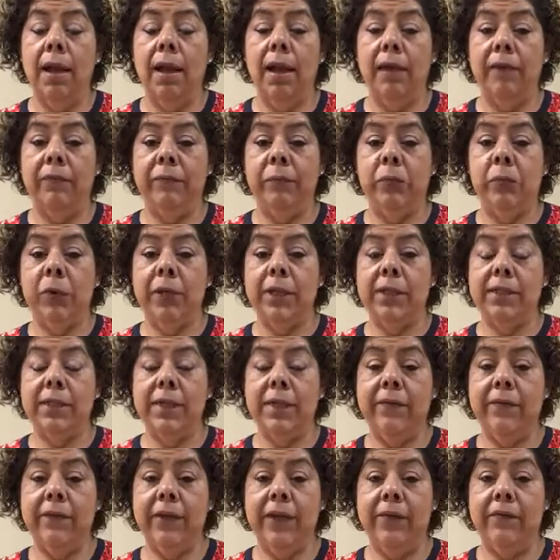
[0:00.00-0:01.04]
of
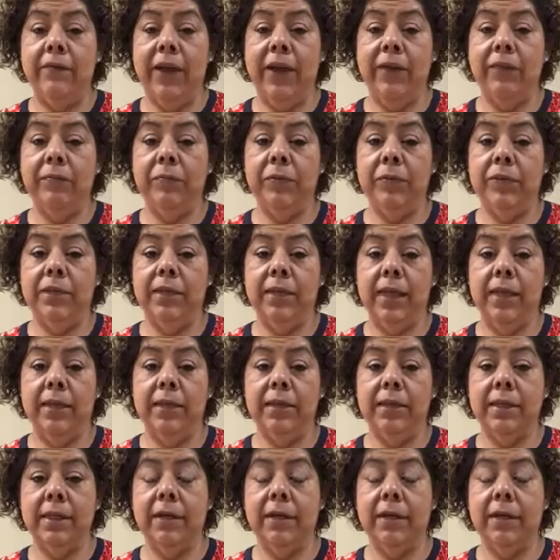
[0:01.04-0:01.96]
0.75%,